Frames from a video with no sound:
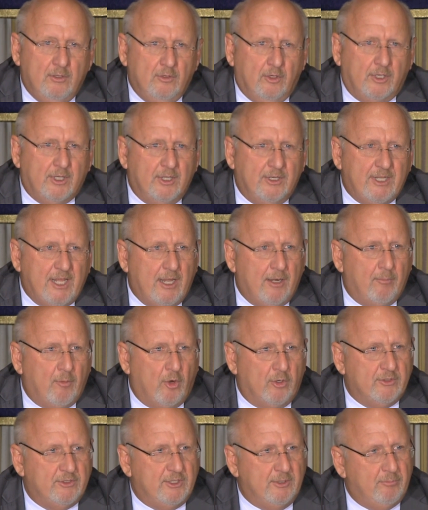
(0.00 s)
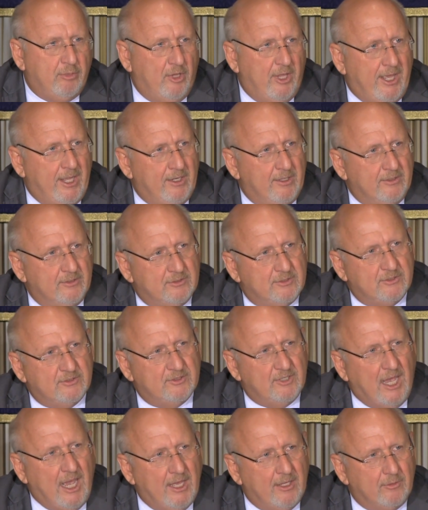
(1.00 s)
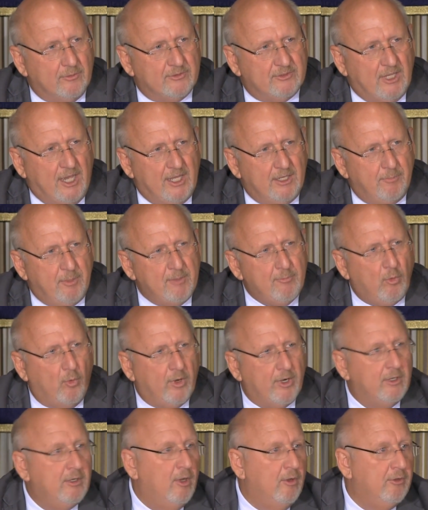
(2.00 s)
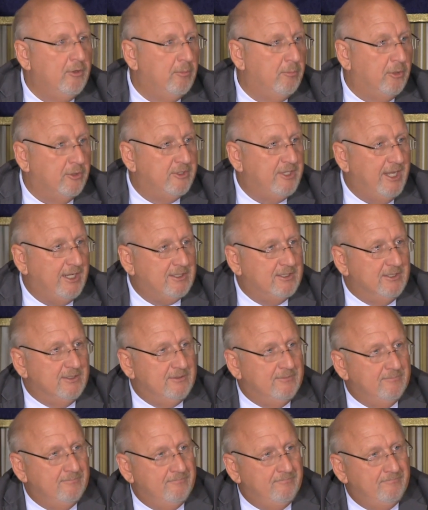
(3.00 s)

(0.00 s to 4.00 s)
looking at that emergency plan in the societal side, people want to know they're protected.